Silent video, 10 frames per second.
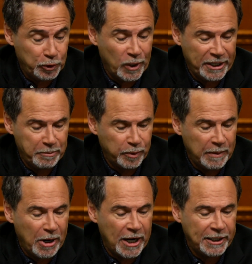you want
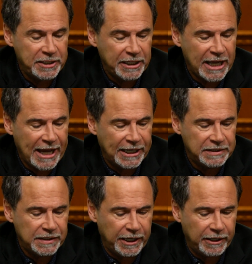imprimatur, you got
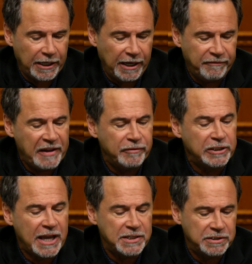it there. Uh,
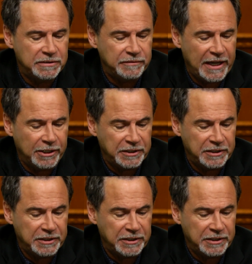favorite guests you've had